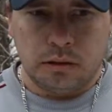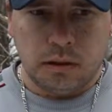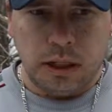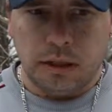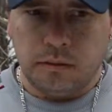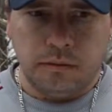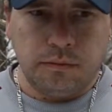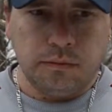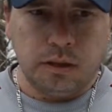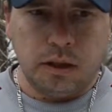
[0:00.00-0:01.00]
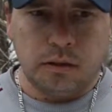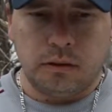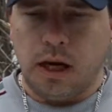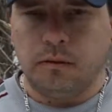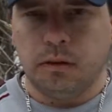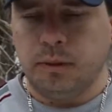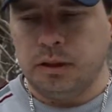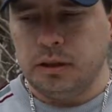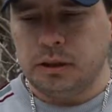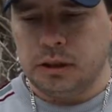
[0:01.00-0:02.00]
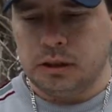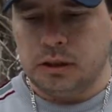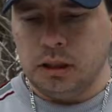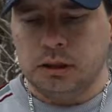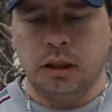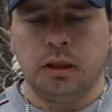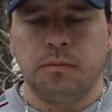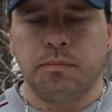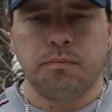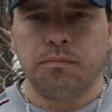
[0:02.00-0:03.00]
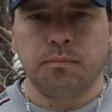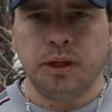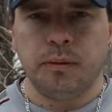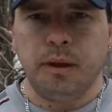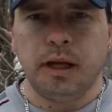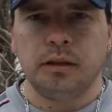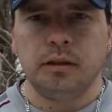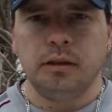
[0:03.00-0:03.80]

layer of gravel, but it's pretty bad.